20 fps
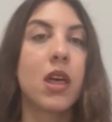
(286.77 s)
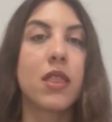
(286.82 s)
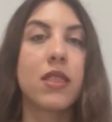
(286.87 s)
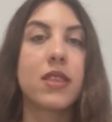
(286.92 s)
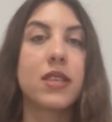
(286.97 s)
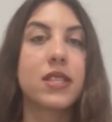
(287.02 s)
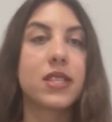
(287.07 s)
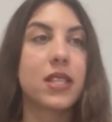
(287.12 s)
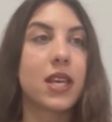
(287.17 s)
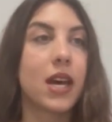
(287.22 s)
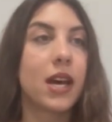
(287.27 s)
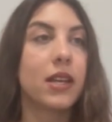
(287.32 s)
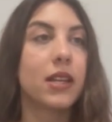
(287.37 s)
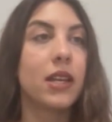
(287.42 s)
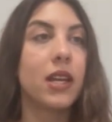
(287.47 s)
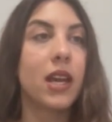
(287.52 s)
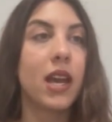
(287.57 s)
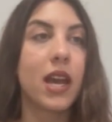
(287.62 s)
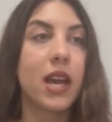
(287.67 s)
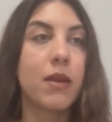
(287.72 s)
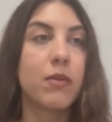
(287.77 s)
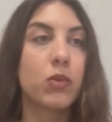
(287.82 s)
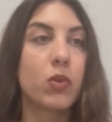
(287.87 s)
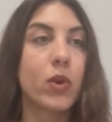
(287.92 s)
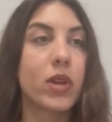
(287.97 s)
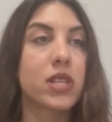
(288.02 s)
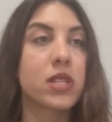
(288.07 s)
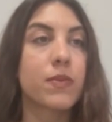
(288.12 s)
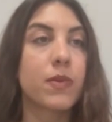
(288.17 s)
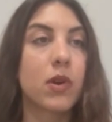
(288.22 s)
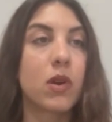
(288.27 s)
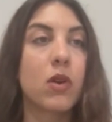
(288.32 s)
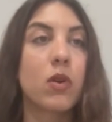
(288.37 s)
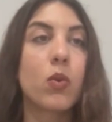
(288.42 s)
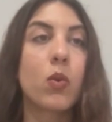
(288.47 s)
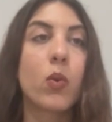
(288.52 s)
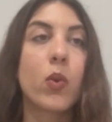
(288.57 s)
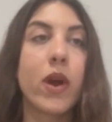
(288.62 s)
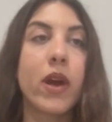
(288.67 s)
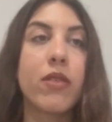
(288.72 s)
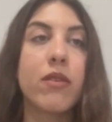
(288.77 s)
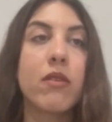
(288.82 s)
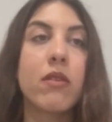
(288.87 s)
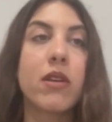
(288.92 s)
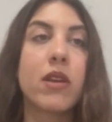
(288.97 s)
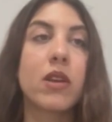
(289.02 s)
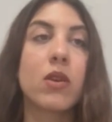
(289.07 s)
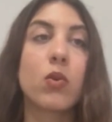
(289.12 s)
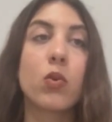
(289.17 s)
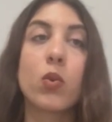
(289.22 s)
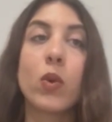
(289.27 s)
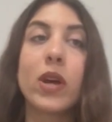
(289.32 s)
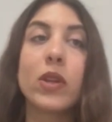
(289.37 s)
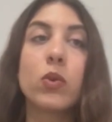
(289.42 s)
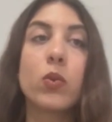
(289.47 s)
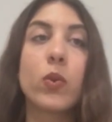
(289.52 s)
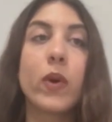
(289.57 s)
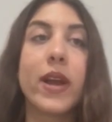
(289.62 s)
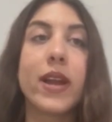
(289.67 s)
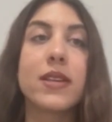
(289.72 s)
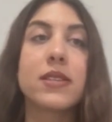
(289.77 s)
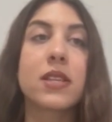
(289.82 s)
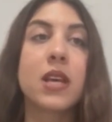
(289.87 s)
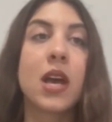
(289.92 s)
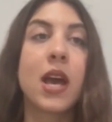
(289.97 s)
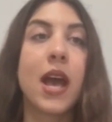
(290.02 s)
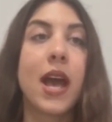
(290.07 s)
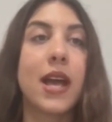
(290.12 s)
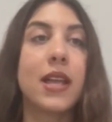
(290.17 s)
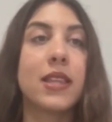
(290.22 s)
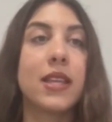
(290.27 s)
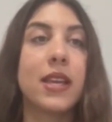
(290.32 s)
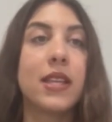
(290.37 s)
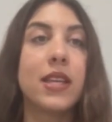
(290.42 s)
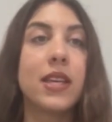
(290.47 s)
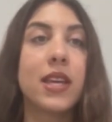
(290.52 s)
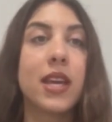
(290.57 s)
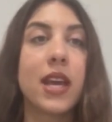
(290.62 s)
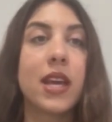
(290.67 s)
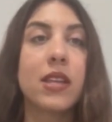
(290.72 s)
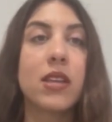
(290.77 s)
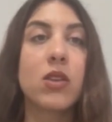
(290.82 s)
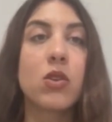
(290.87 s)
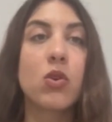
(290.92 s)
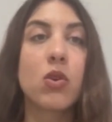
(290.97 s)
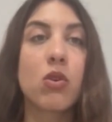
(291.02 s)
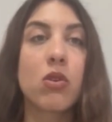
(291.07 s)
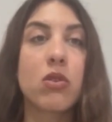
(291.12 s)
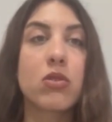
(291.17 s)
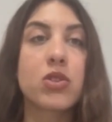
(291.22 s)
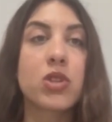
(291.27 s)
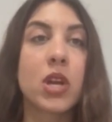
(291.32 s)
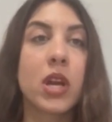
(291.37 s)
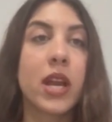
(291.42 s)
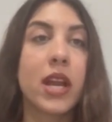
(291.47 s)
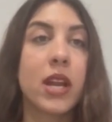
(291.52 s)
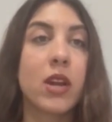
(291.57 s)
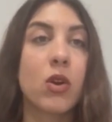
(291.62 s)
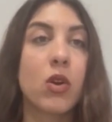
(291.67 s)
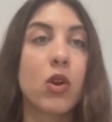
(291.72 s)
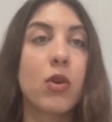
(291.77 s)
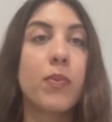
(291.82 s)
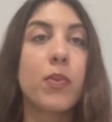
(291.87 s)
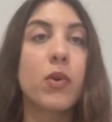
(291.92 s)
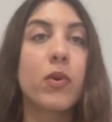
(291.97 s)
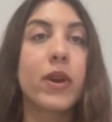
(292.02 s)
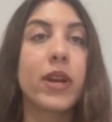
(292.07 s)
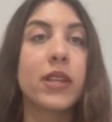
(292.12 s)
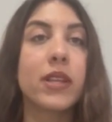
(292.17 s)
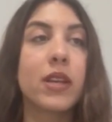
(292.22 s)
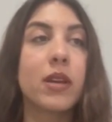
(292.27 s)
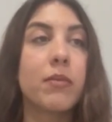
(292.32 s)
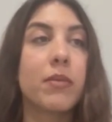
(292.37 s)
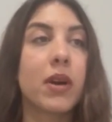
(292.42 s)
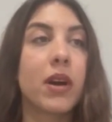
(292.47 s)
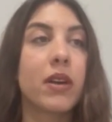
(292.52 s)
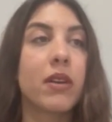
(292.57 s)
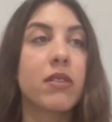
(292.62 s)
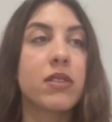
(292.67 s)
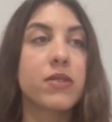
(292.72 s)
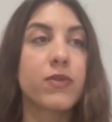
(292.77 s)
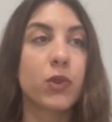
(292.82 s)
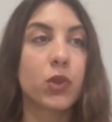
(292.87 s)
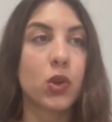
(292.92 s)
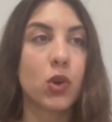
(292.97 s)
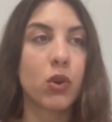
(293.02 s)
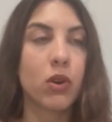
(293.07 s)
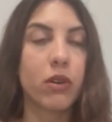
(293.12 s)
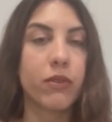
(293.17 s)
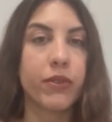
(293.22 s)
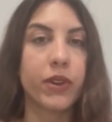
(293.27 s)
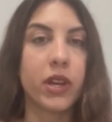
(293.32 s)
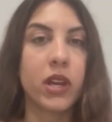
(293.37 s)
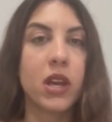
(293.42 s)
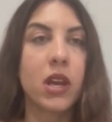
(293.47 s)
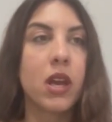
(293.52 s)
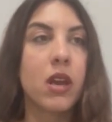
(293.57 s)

The study aimed to explore whether and in what ways a dedicated course incorporating Maier's photography,